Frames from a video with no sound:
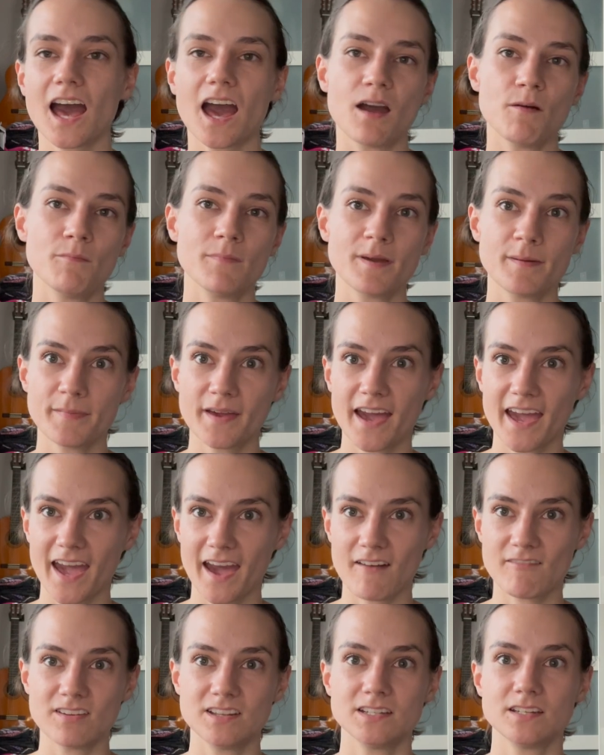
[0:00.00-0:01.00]
maybe I
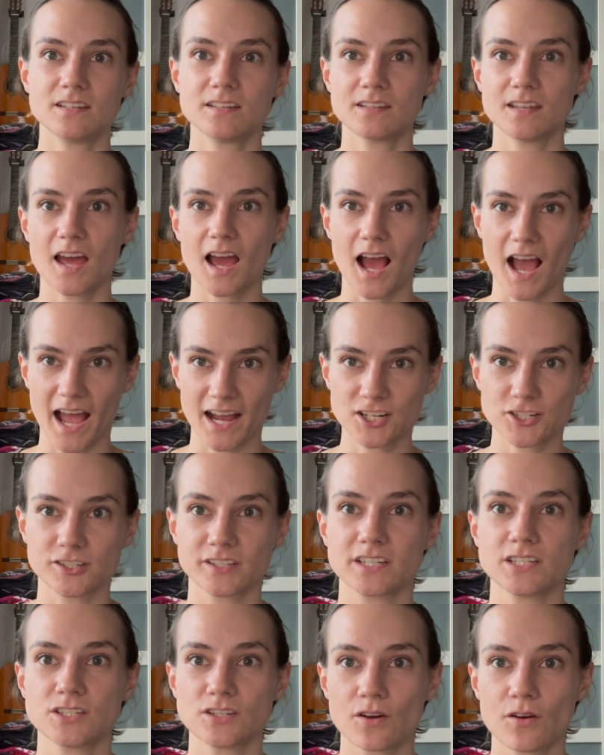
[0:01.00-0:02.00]
haven't
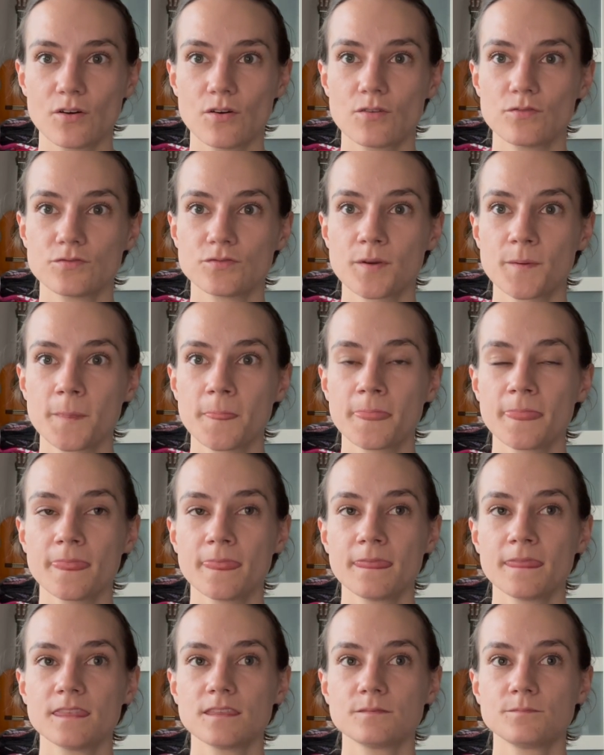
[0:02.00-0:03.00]
actually dove
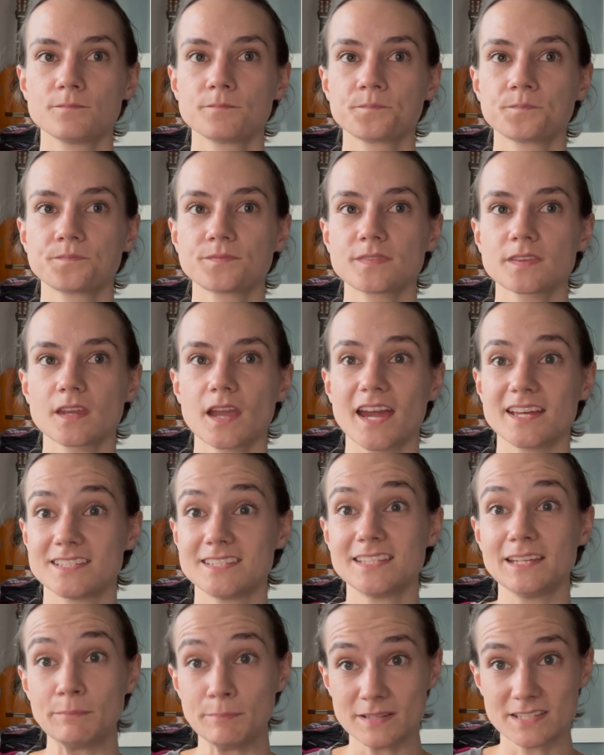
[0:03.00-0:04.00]
as
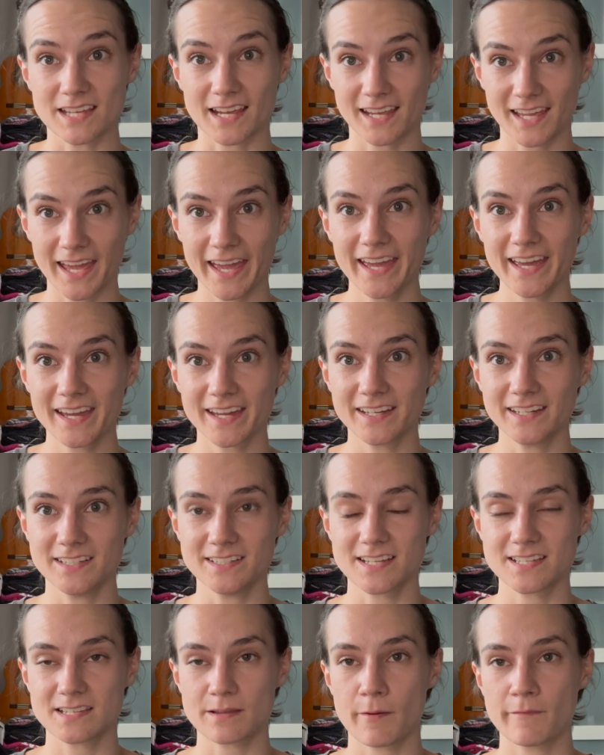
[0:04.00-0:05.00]
deep as I can
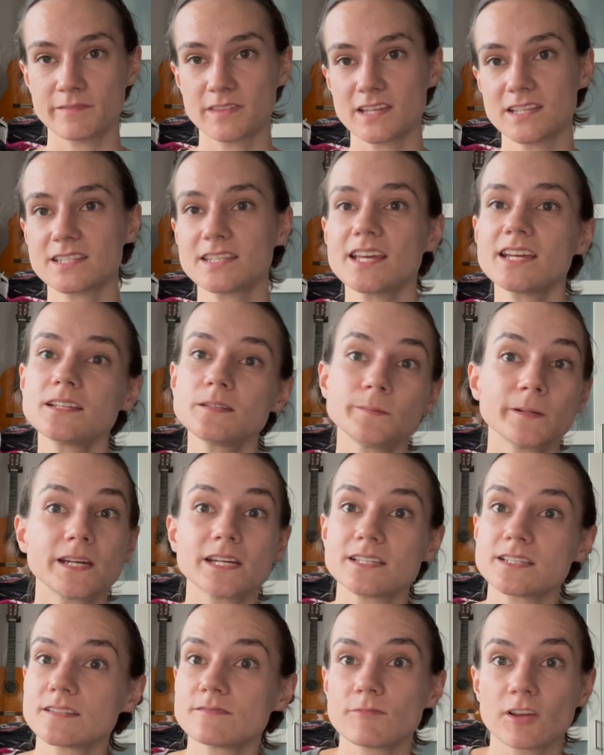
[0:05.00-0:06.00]
into some of these things
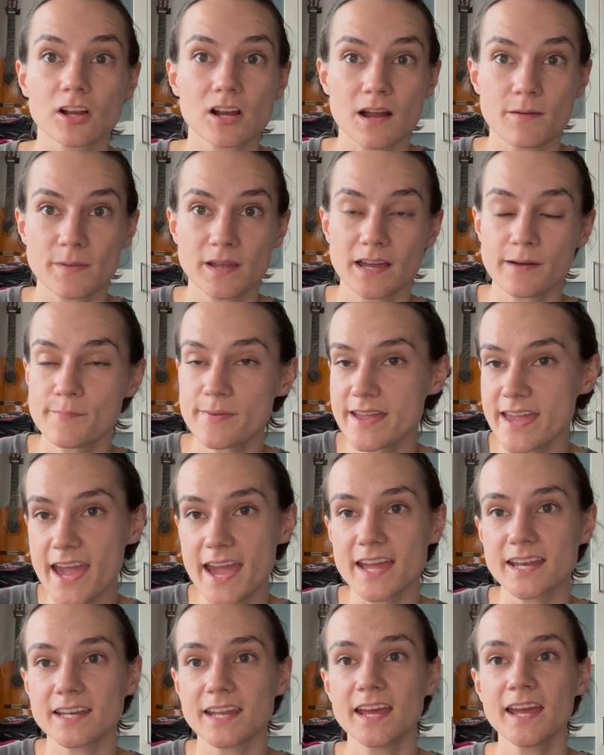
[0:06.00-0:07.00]
because they're coming up again.